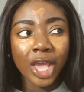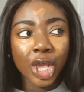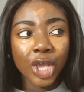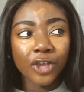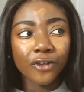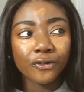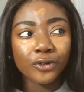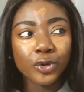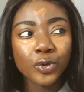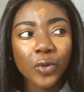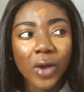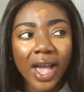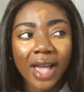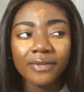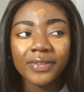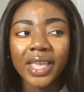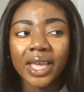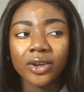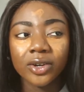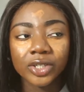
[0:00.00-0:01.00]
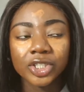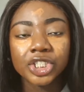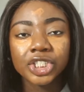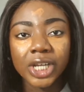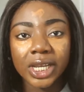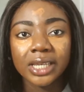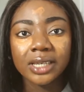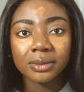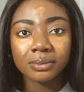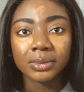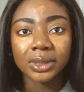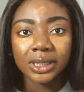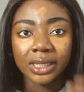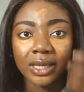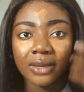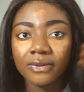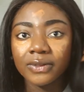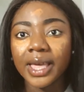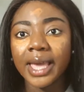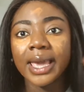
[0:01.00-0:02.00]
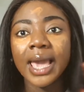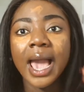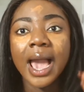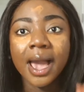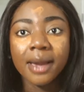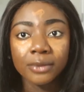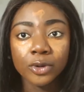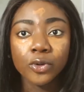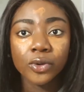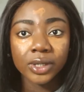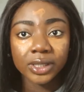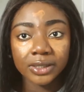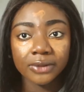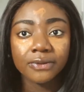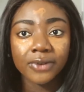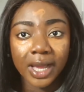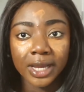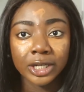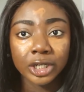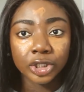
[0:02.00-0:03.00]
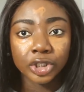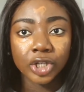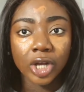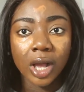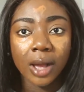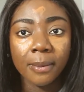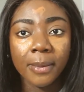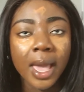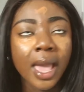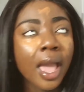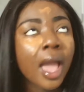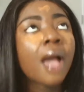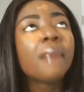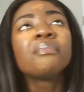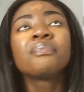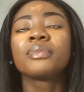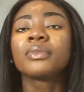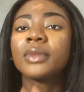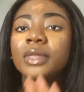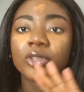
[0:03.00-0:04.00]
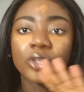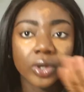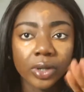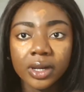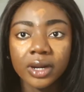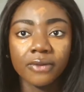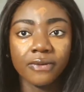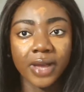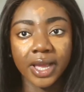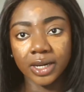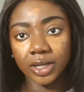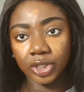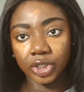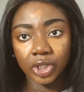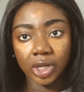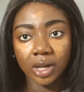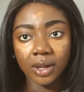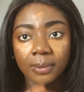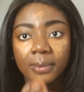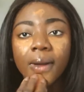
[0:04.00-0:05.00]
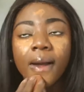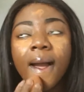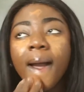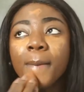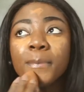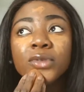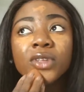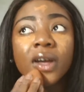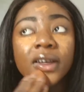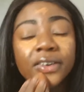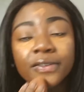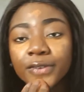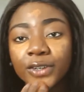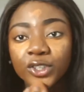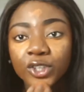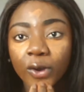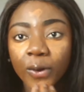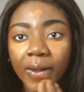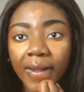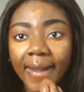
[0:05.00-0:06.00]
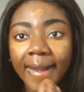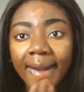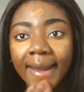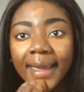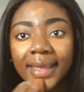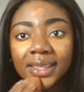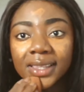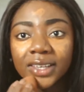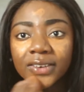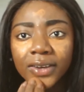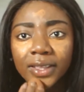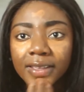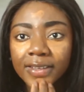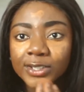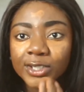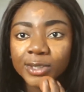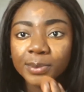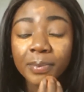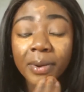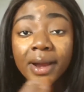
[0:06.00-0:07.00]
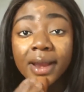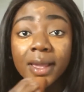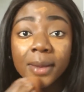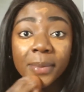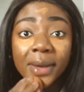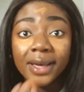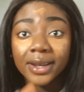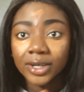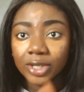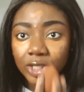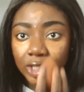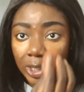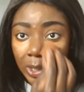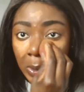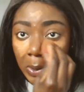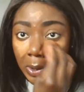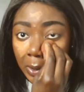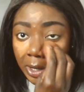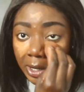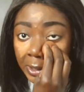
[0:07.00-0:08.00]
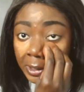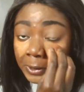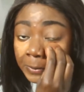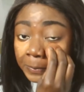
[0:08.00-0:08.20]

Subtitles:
if you have that unshaken belief, like, I'm going to find a job, you're gonna find a job. I'm not even joking. And literally just pray about it too. Or